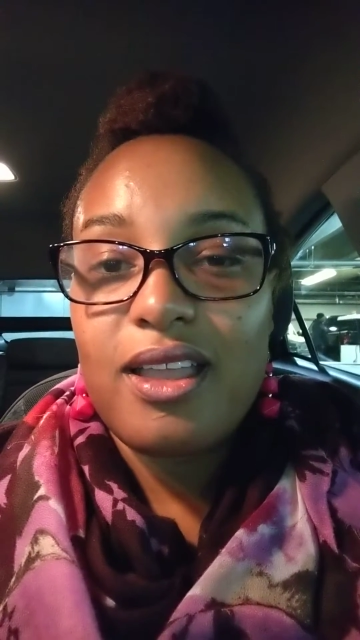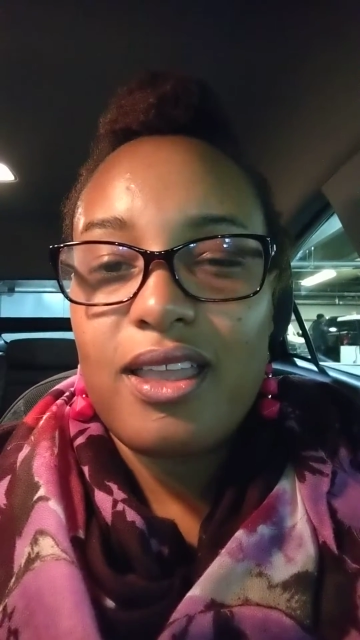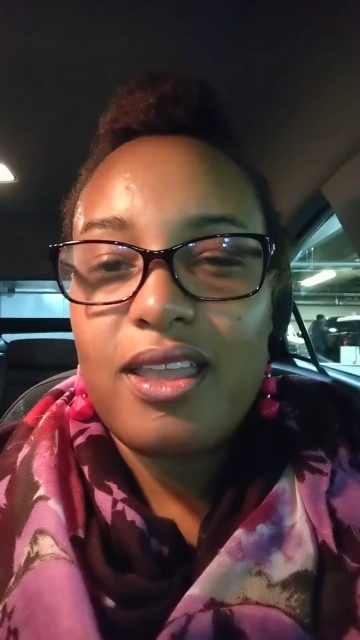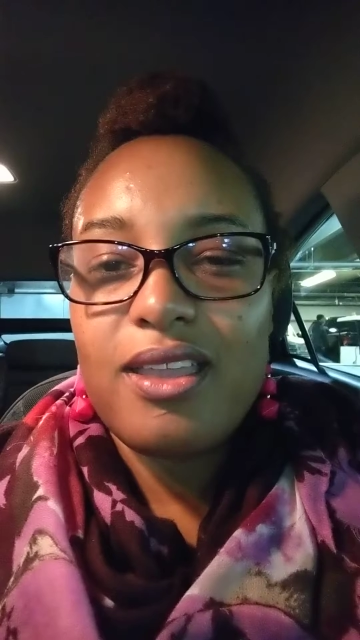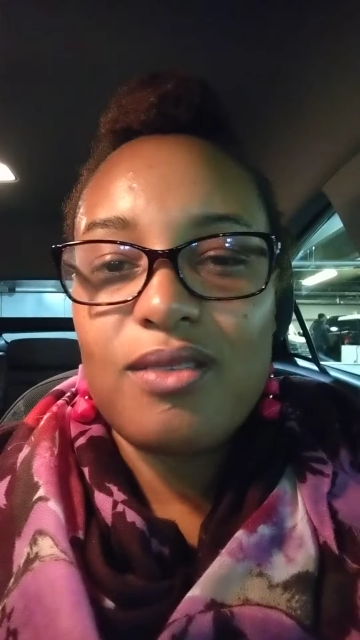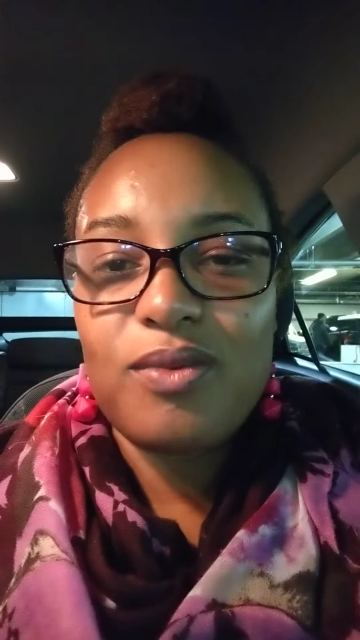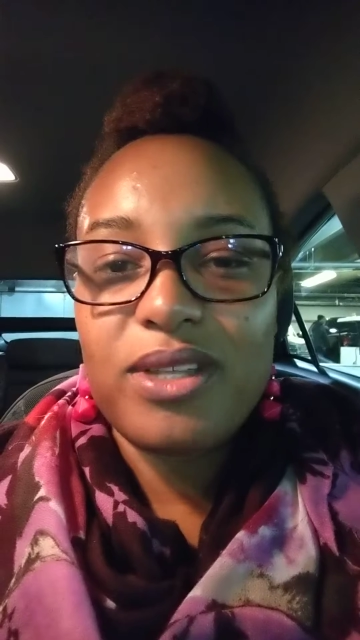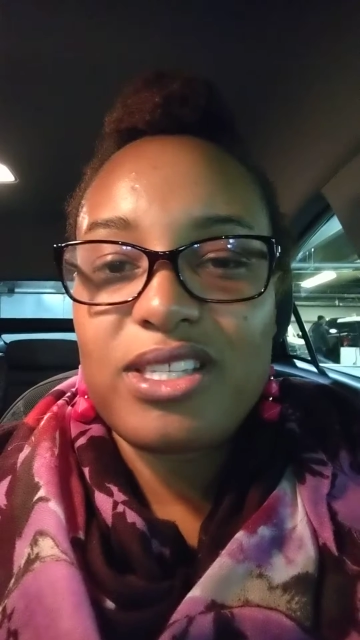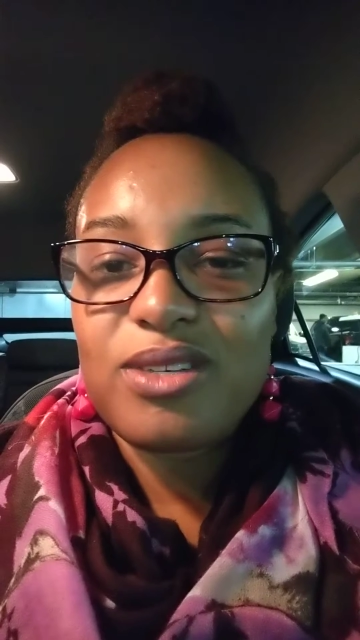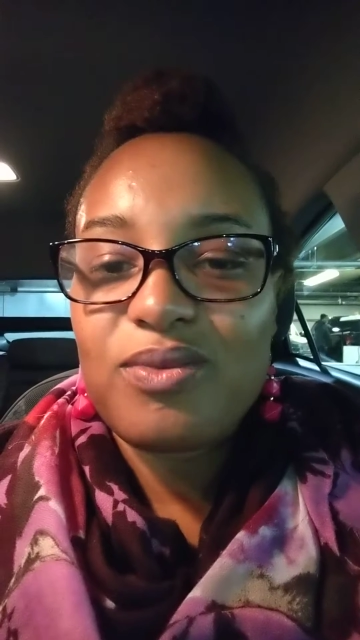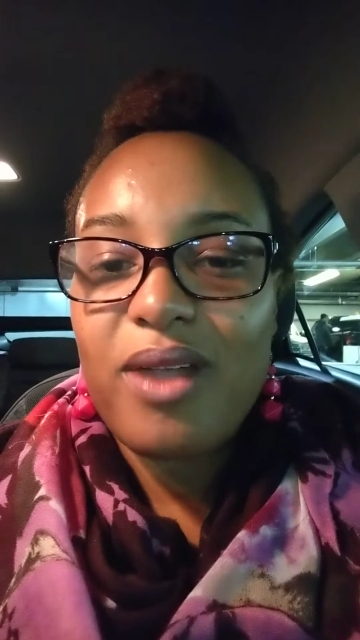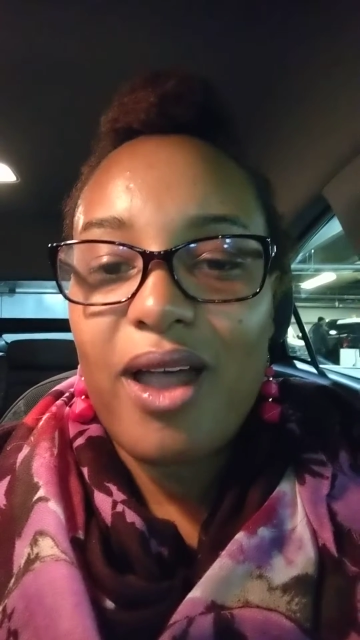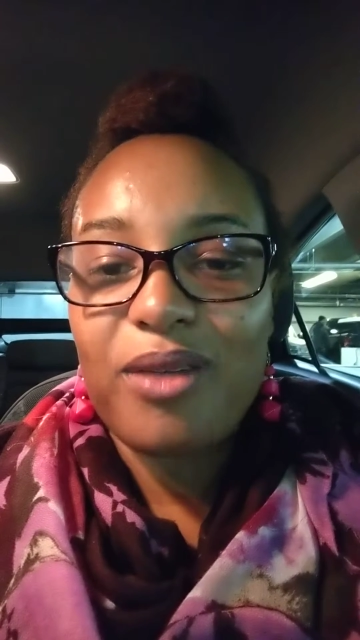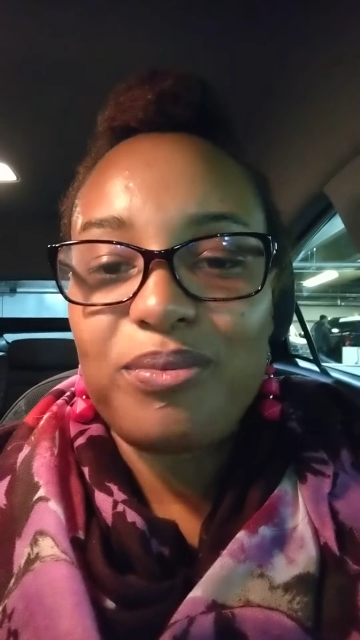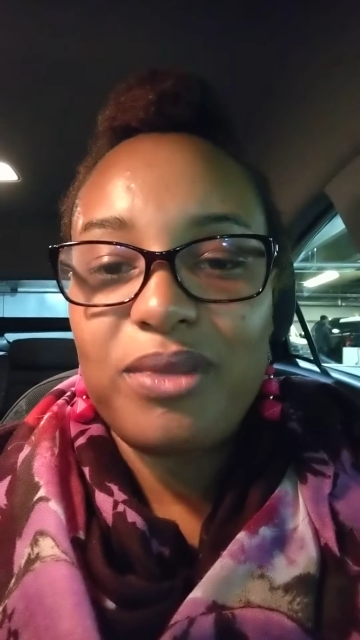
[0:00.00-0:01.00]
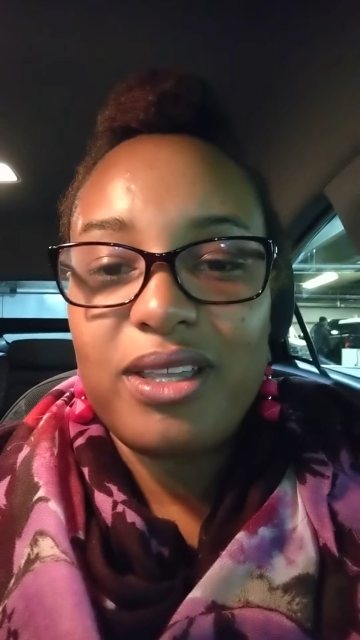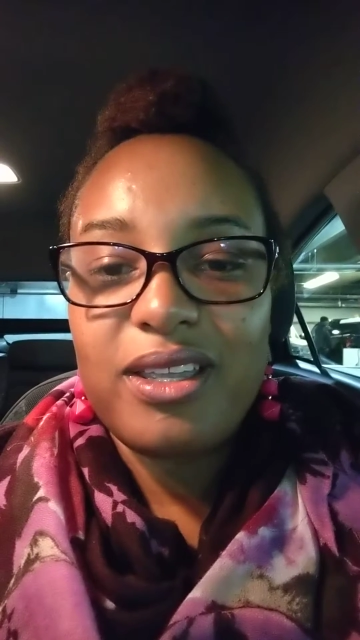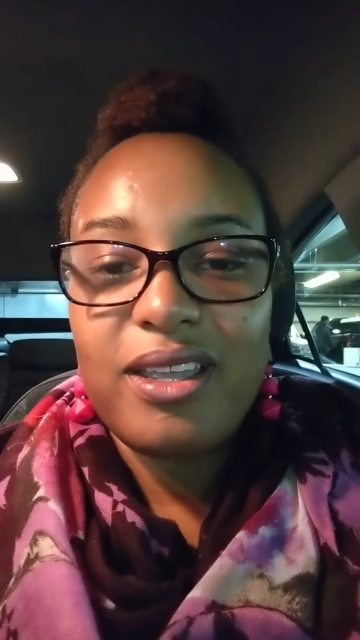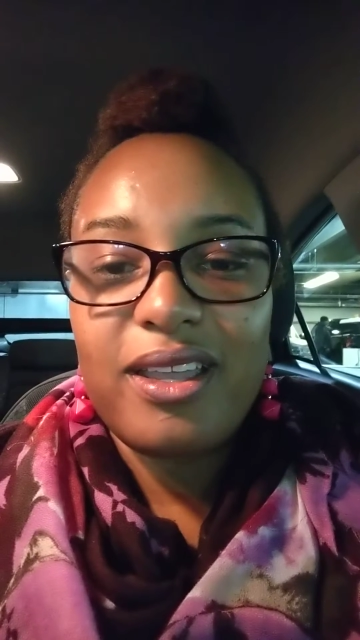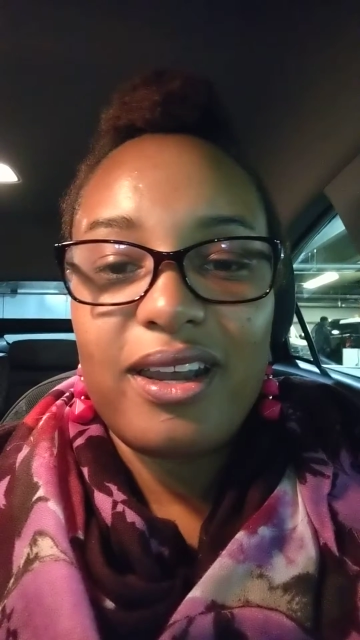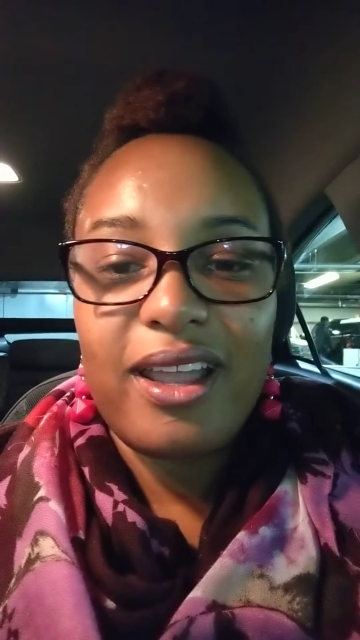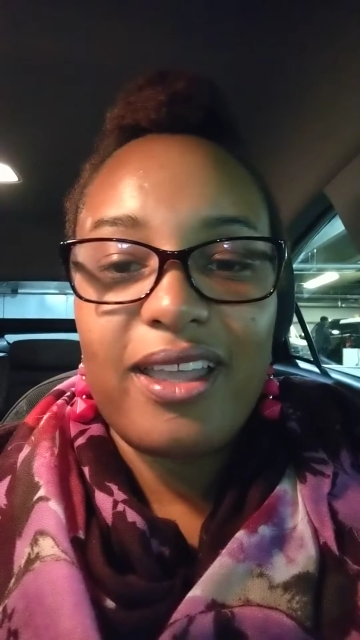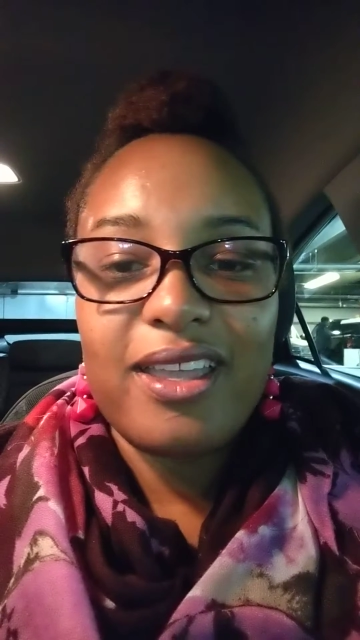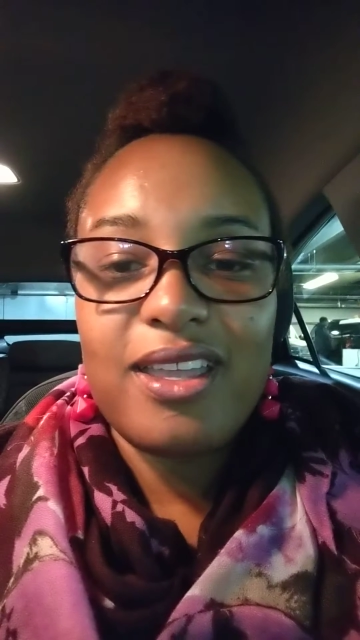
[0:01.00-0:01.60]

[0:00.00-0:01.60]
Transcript: eat what's around me and I